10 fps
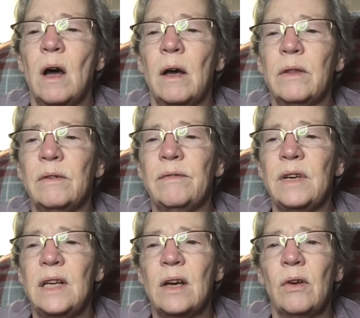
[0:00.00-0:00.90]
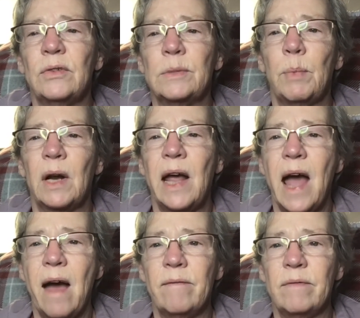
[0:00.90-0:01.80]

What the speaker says: other videos, but I have